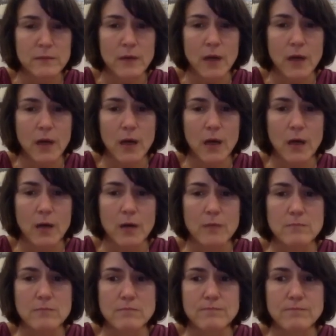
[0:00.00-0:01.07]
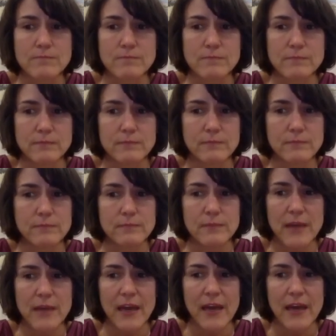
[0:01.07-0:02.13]

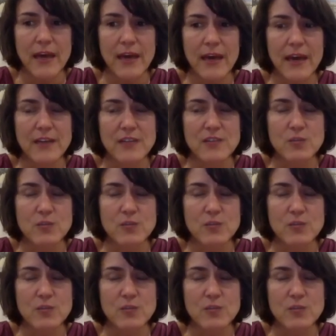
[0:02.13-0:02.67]
as